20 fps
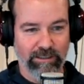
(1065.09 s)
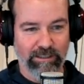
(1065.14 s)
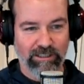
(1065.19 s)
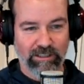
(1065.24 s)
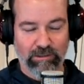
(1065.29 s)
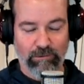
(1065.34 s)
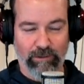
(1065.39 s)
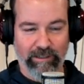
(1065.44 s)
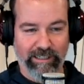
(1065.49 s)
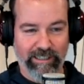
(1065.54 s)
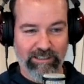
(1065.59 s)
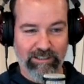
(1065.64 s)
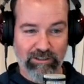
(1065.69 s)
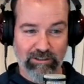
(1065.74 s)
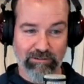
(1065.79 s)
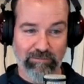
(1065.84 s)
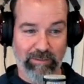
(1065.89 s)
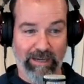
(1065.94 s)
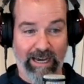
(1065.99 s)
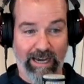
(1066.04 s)

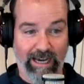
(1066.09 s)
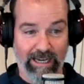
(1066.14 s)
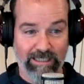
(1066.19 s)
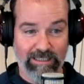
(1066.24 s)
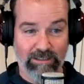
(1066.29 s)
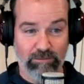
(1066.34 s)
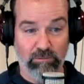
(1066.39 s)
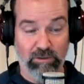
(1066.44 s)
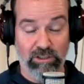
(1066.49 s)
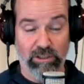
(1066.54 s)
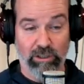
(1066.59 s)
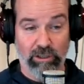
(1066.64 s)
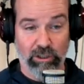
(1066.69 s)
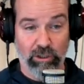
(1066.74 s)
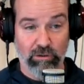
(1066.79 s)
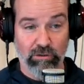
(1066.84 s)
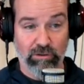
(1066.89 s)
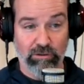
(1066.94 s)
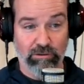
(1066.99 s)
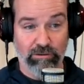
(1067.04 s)
22 past was
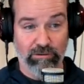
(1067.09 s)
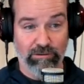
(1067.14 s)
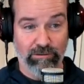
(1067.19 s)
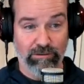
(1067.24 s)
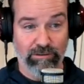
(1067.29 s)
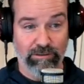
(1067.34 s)
local.